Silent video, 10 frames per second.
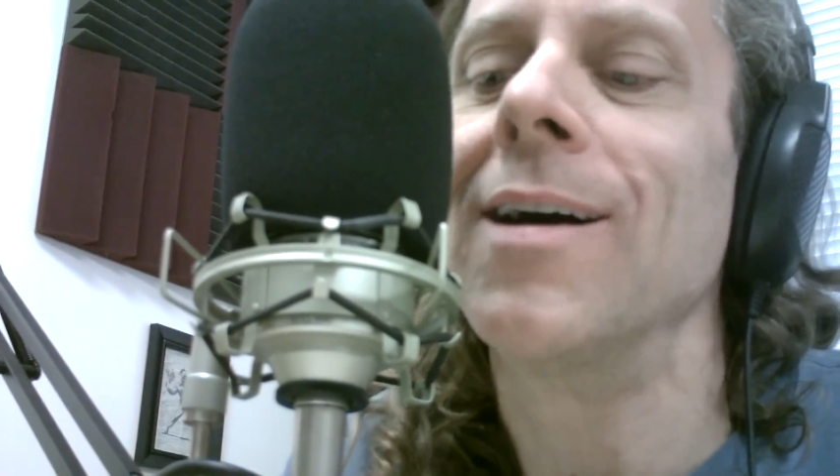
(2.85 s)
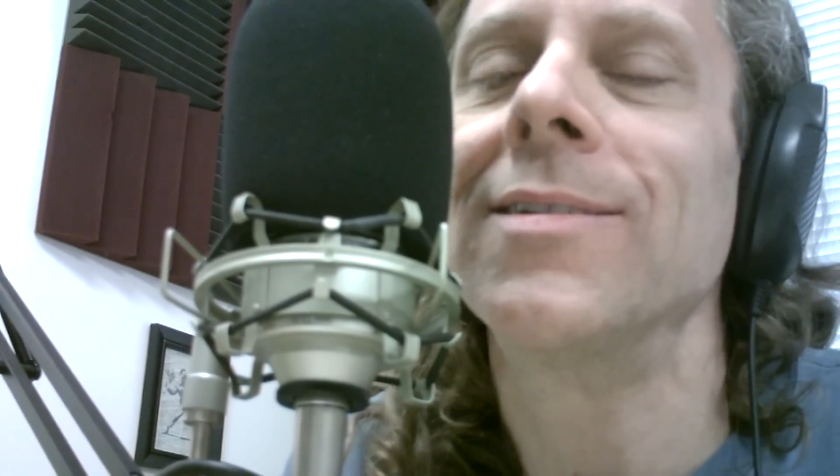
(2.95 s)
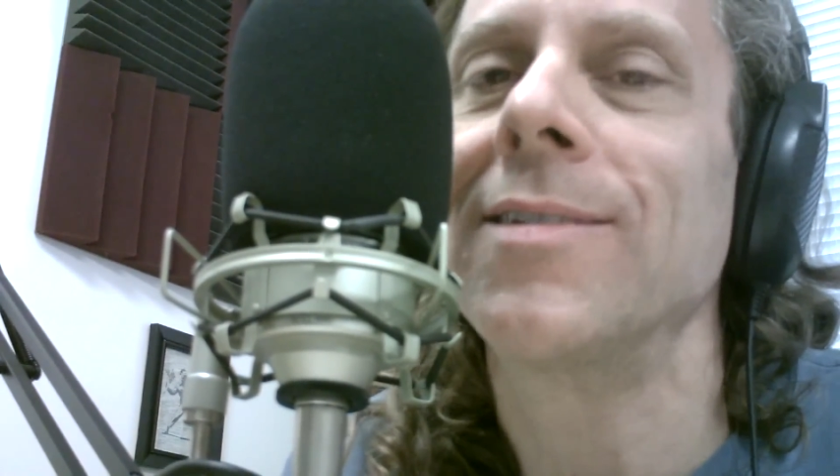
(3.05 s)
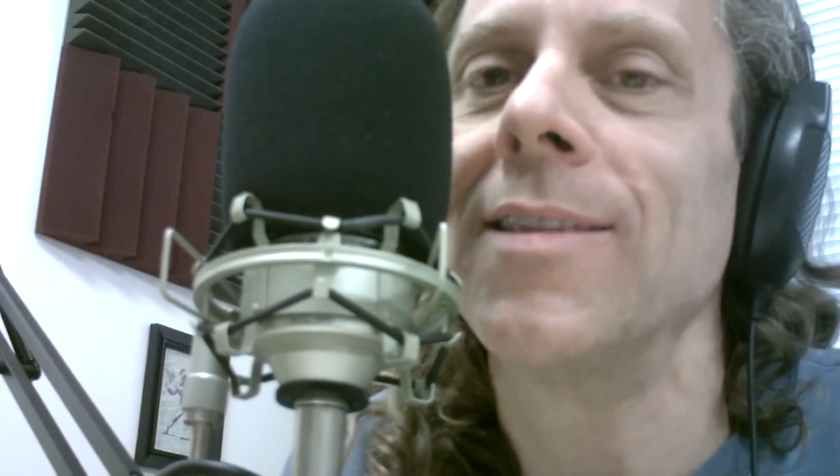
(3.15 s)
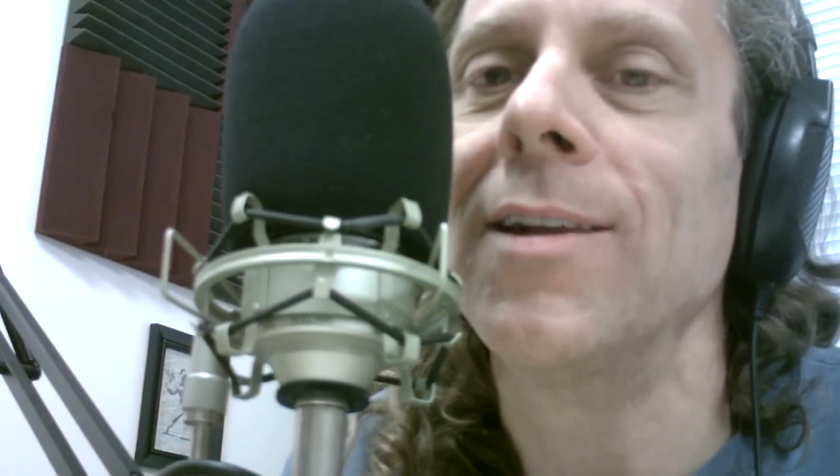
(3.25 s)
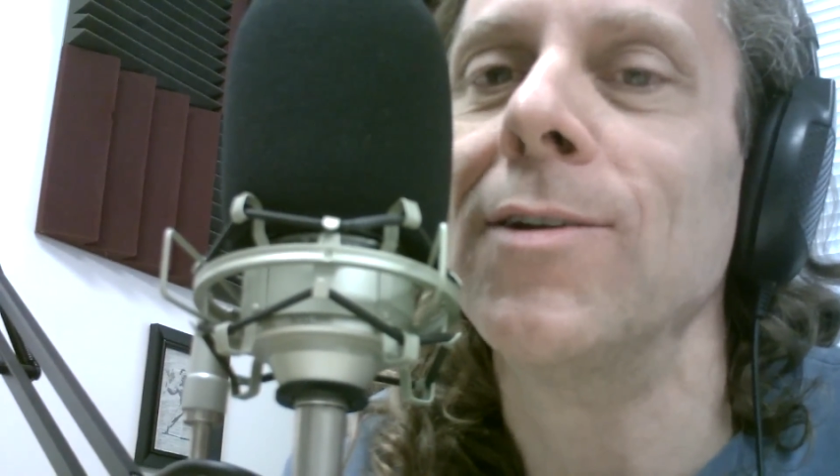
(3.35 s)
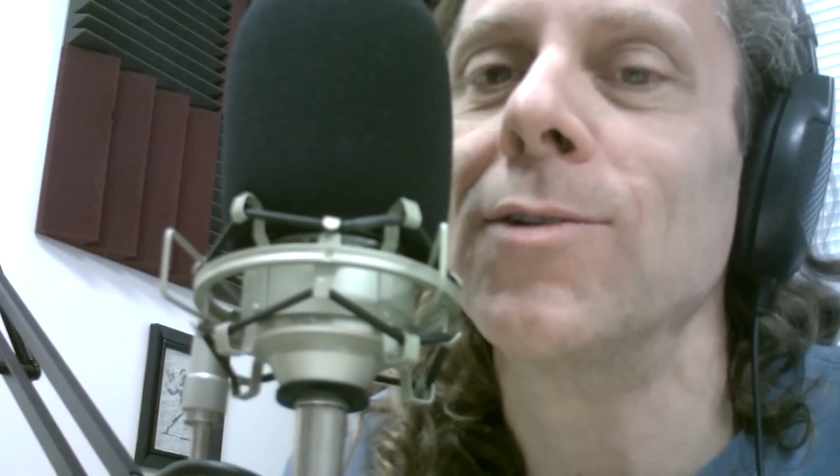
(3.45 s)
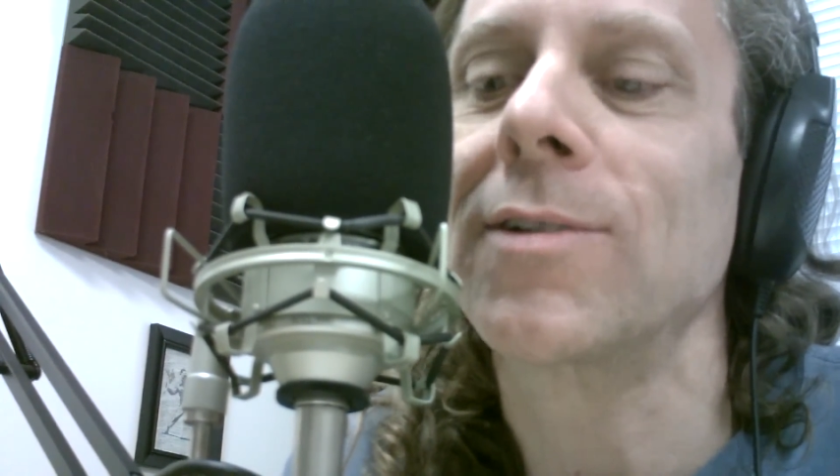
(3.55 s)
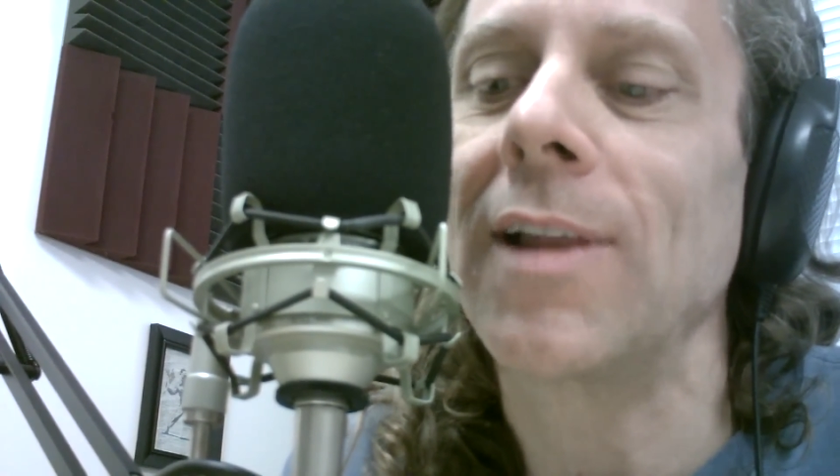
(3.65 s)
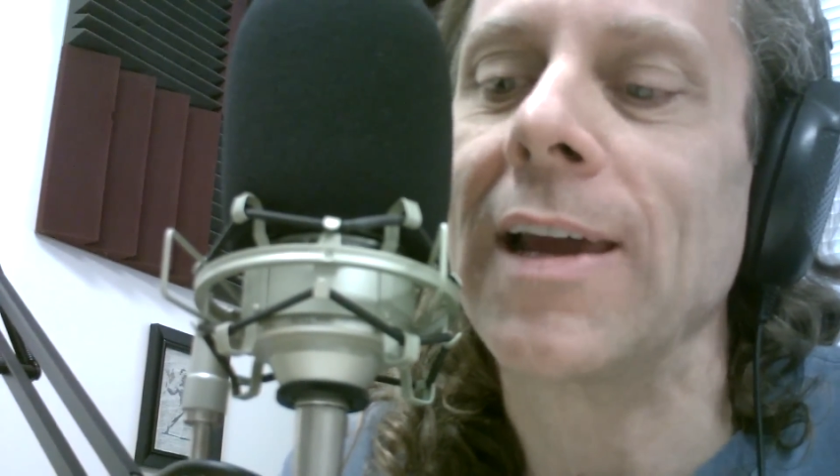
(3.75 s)
guns in the
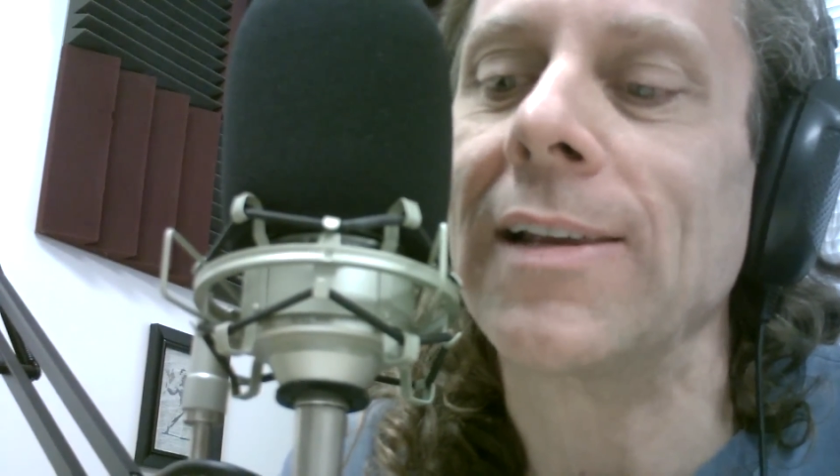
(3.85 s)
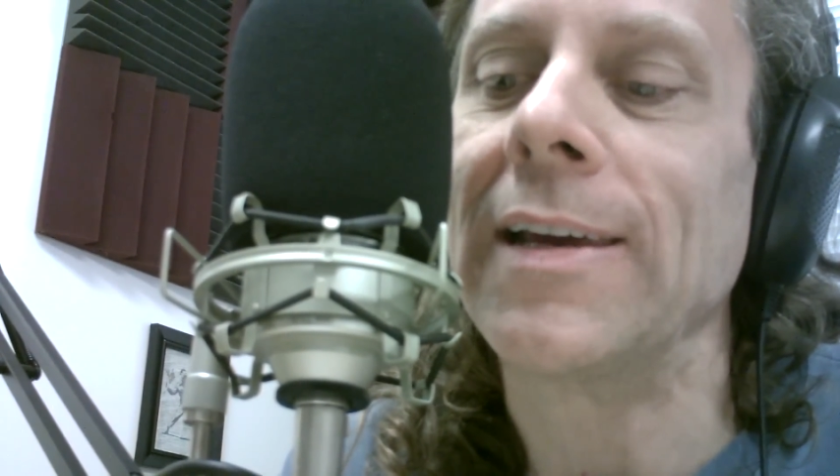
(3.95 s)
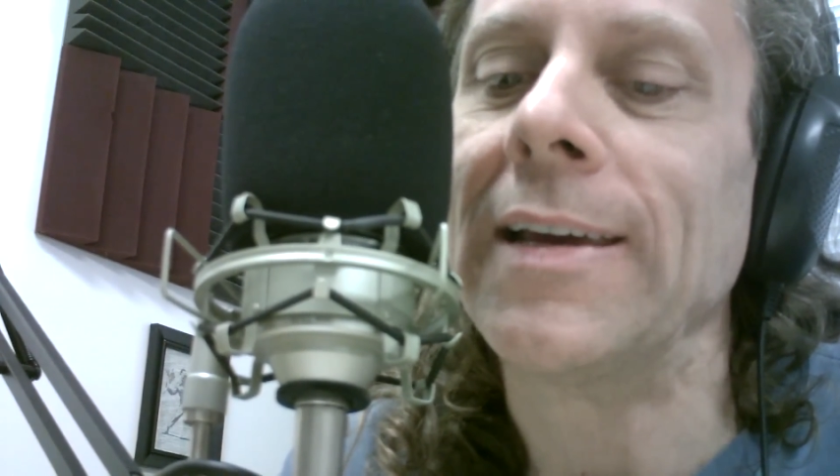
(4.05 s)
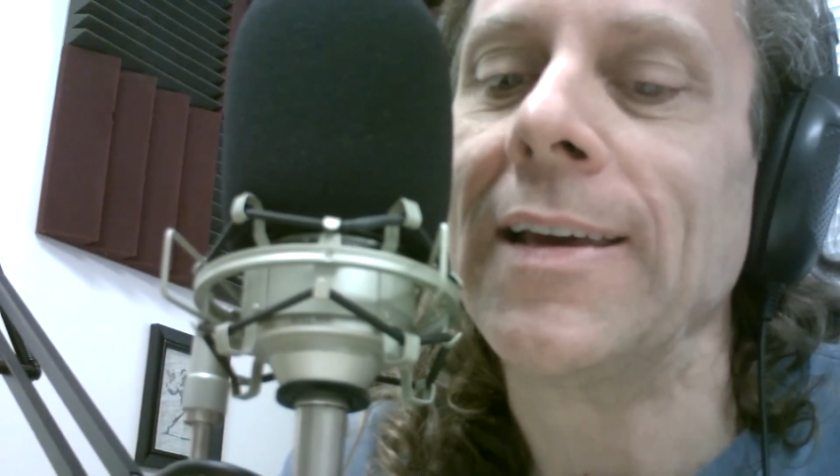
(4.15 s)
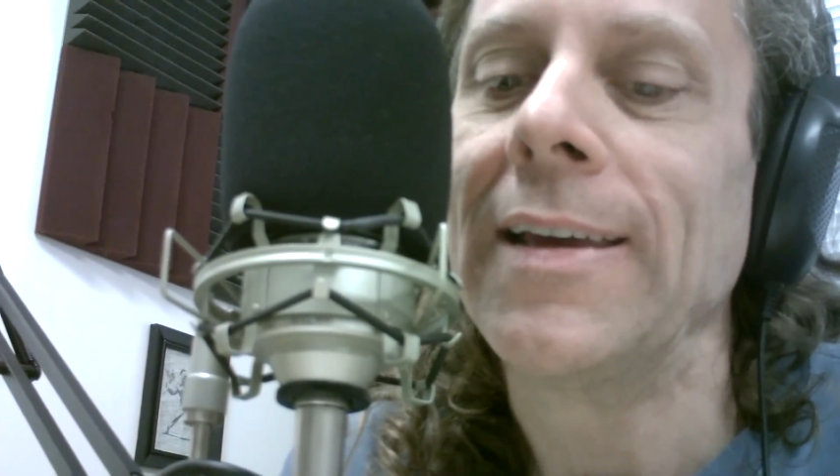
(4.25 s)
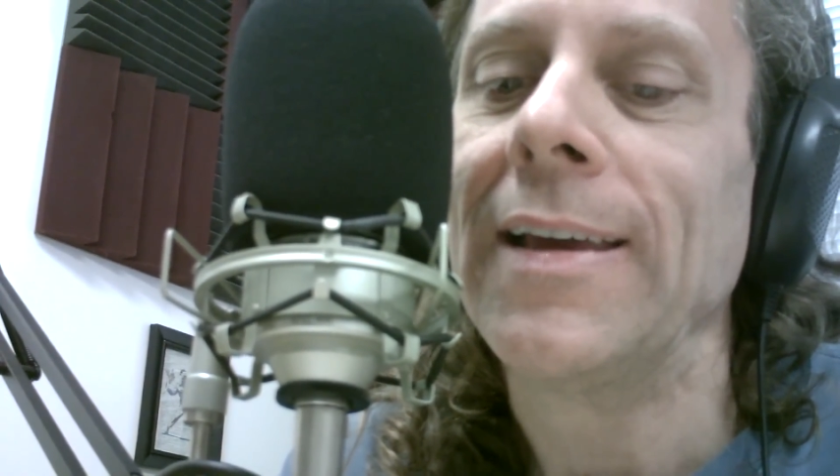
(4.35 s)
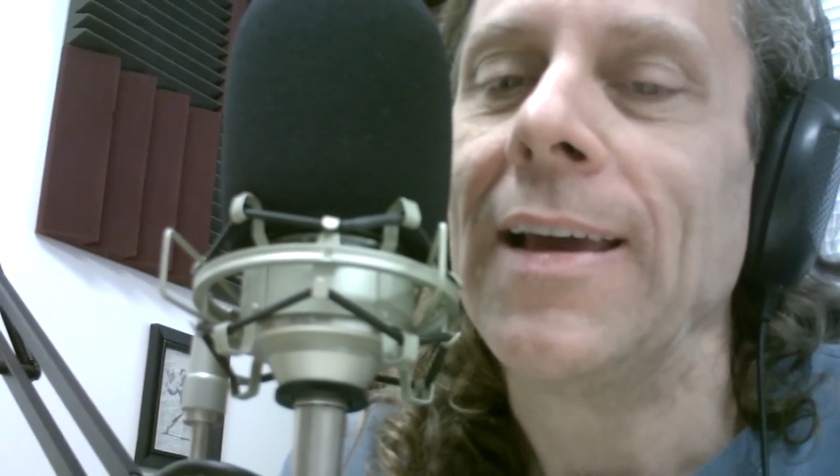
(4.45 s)
news lately,